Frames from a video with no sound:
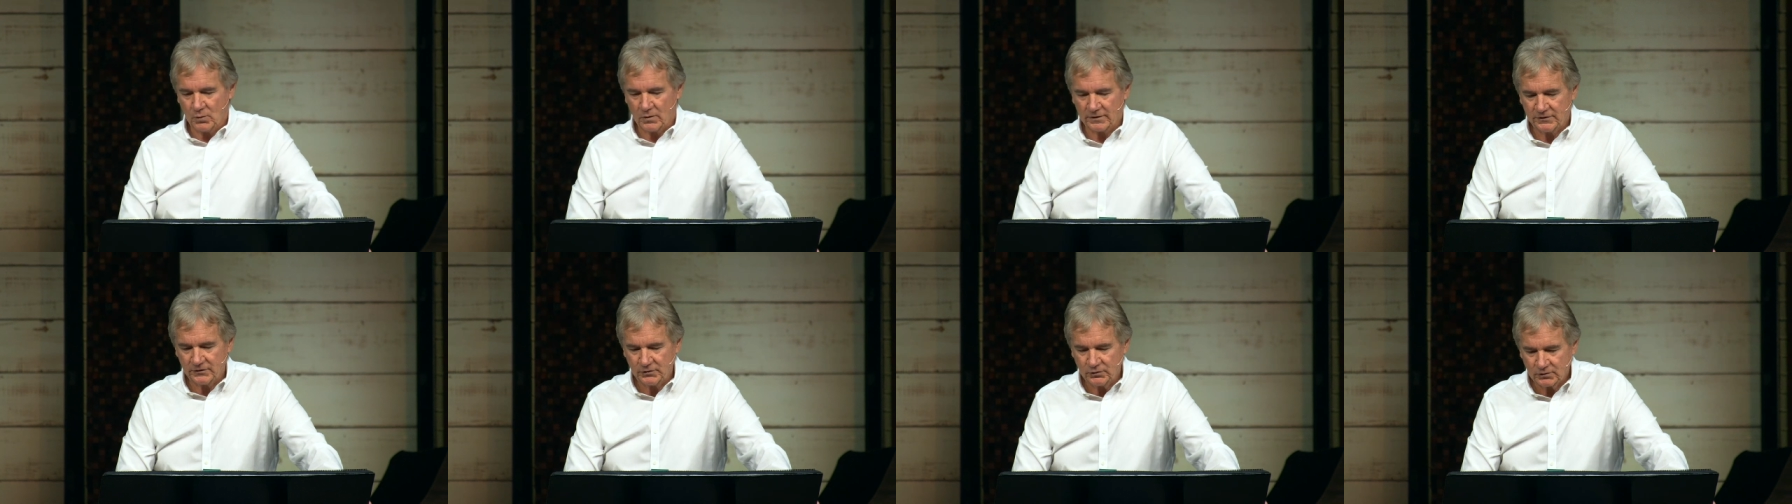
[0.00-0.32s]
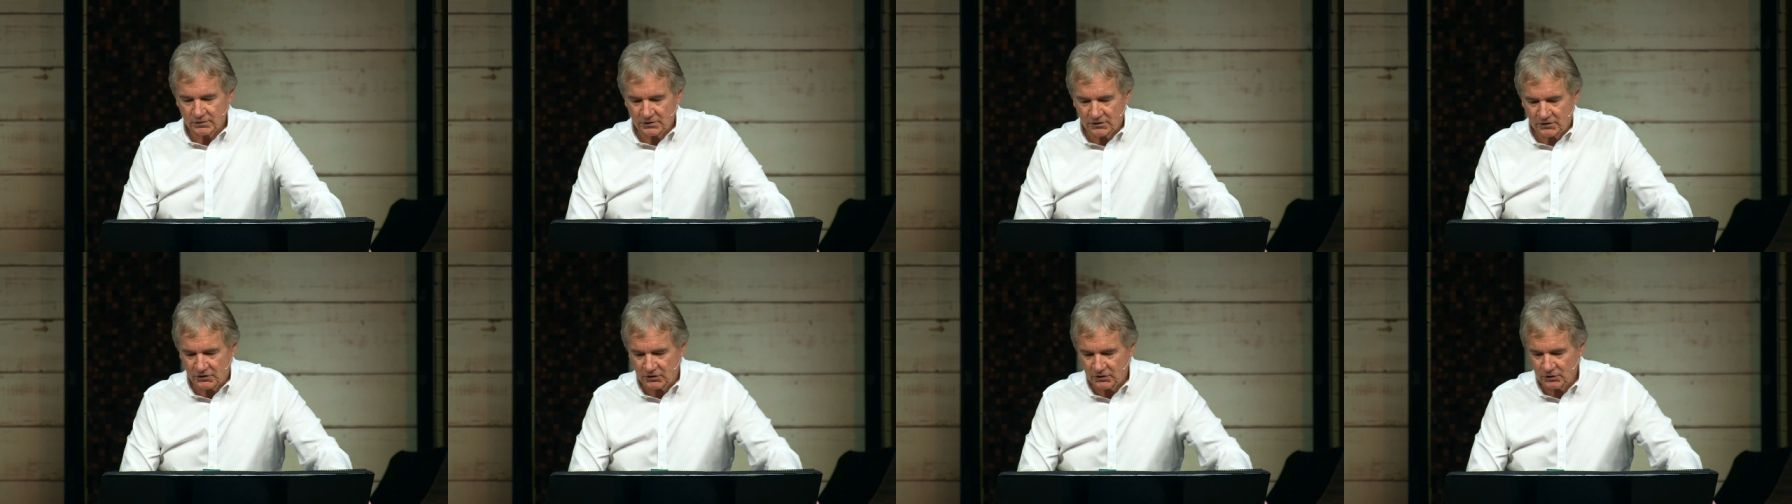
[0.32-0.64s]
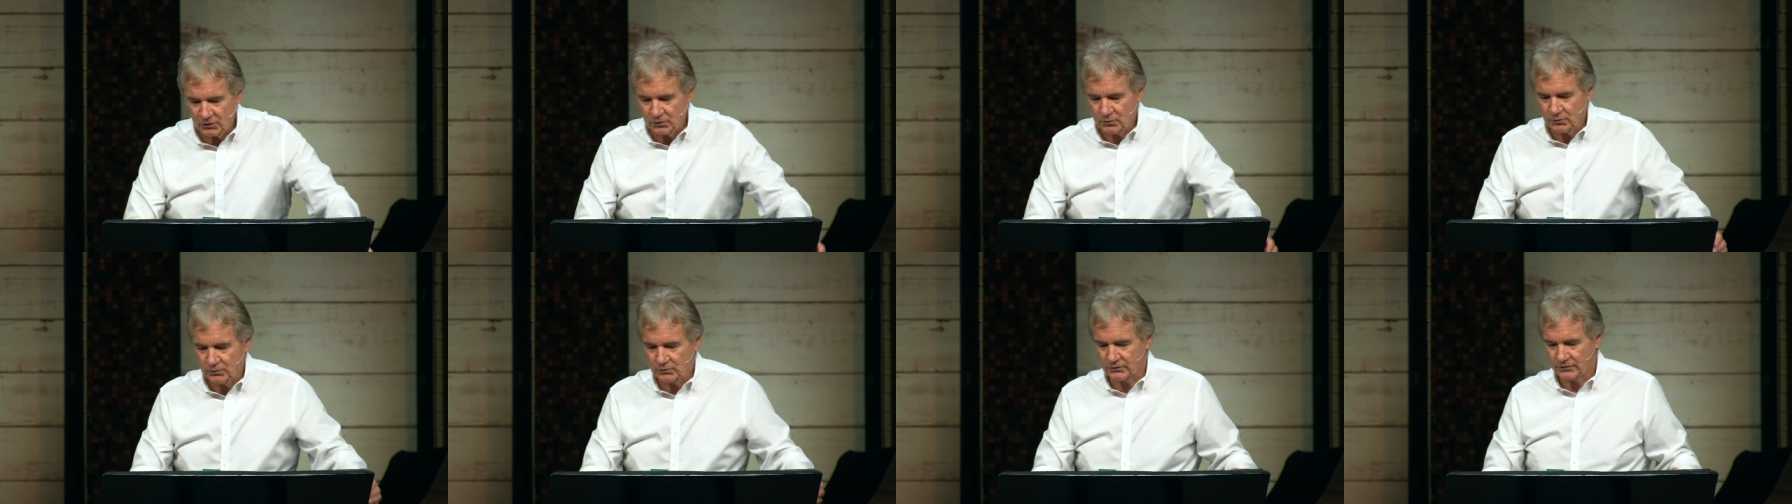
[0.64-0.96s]
one who
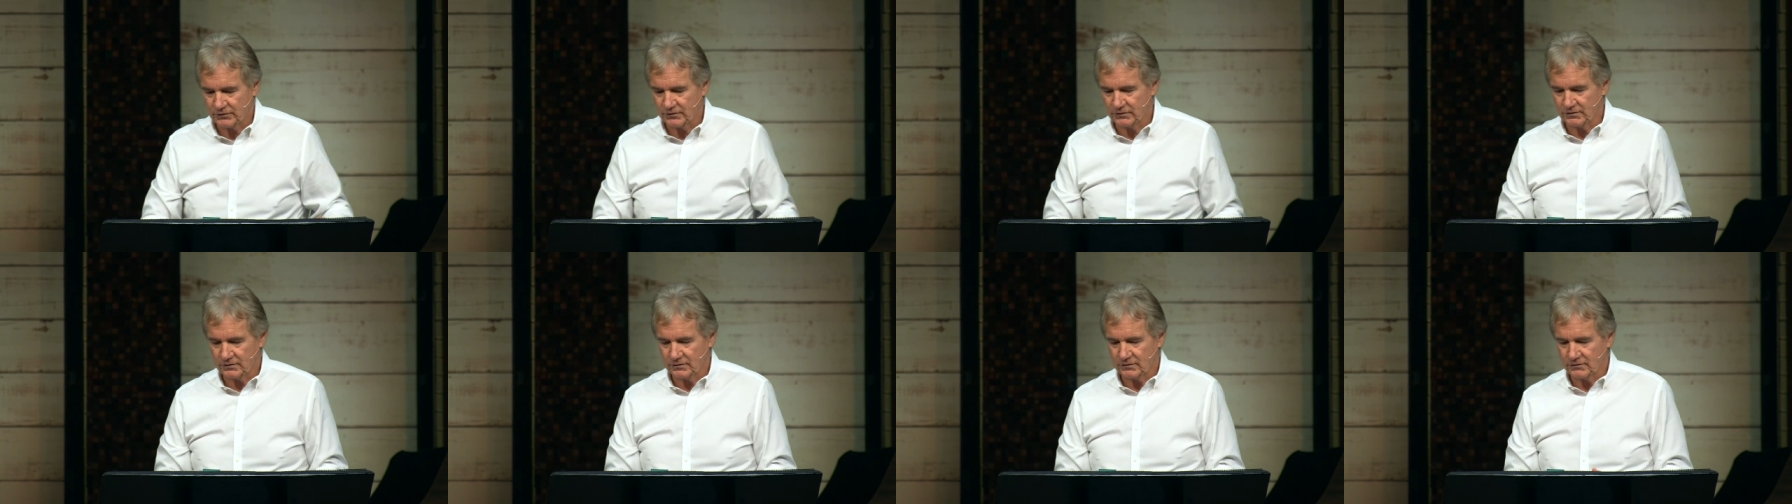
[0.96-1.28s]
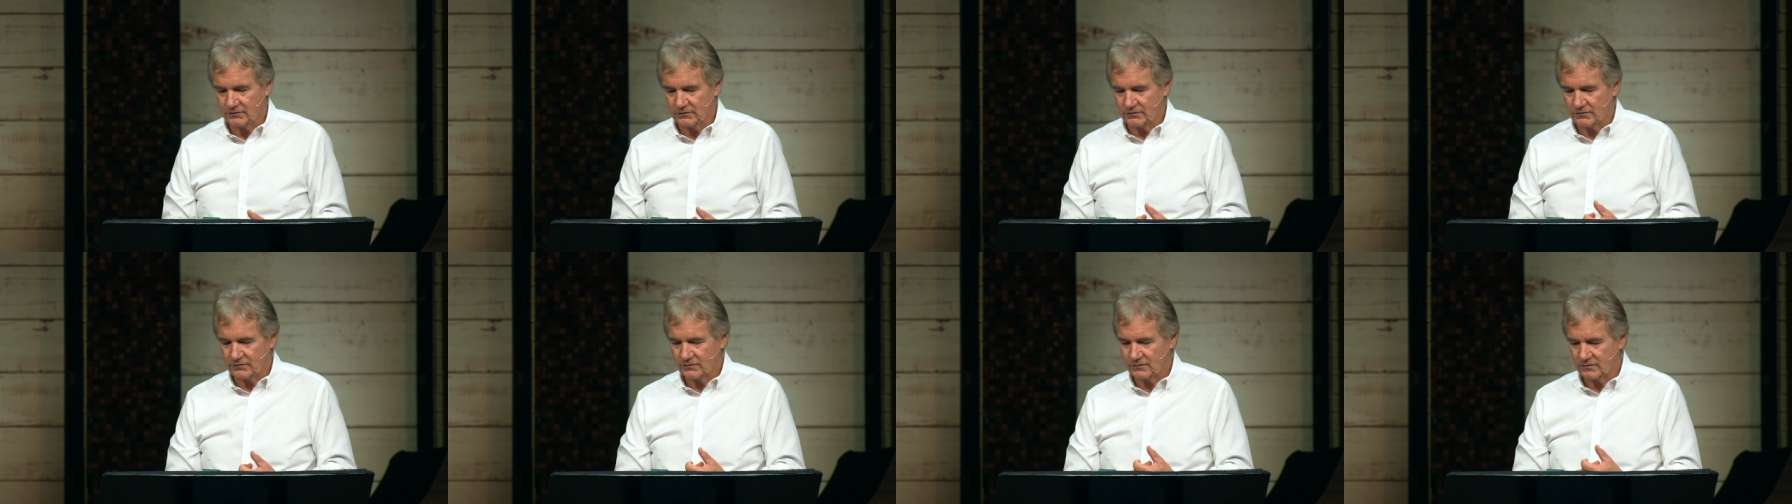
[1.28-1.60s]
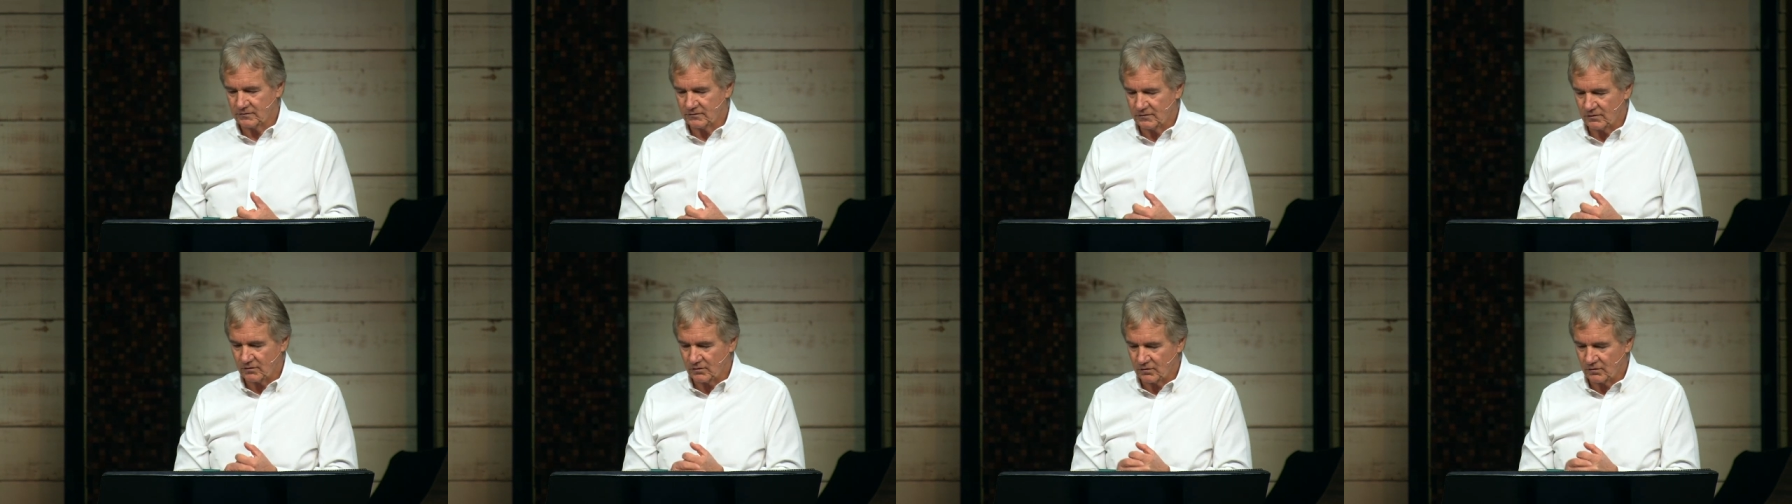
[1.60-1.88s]
accuses